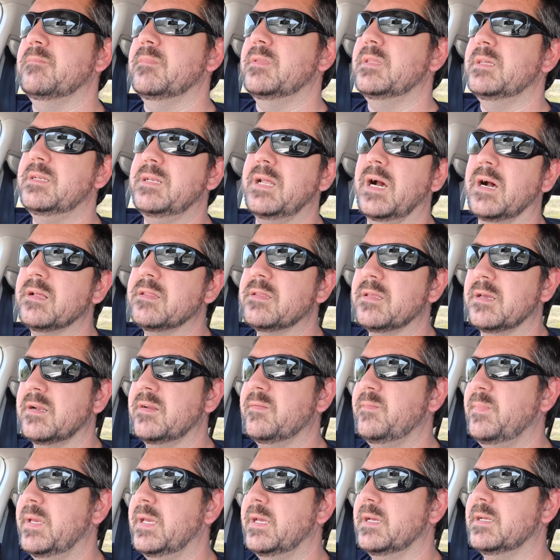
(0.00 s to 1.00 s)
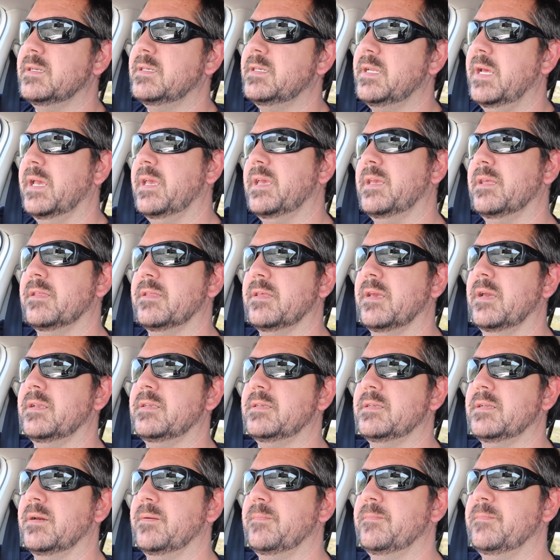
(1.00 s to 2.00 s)
The downside of being in tech is
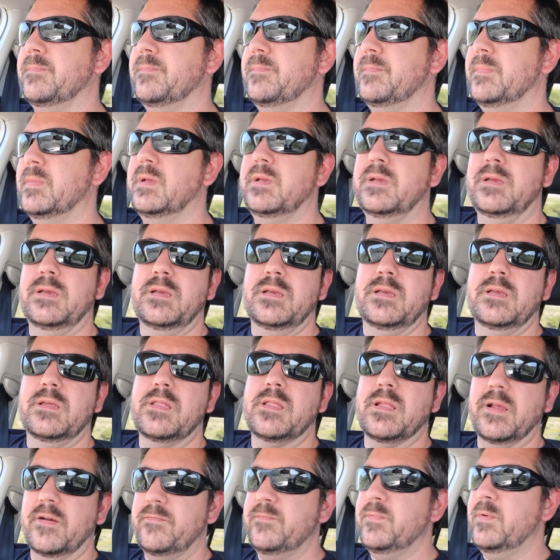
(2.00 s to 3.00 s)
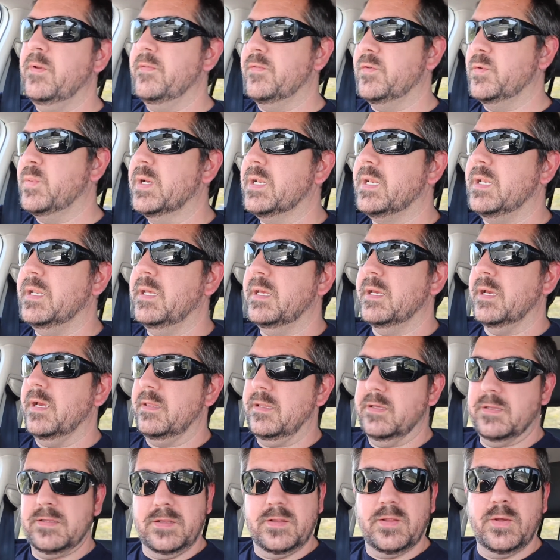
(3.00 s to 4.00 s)
that stuff moves quickly
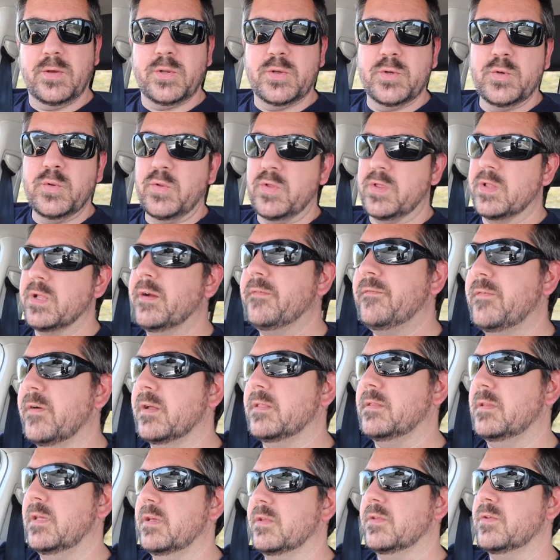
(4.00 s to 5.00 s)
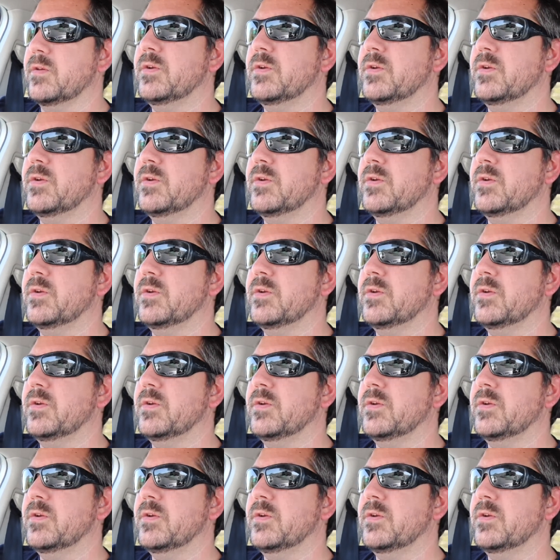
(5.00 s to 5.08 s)
and there's a lot of cool stuff out there.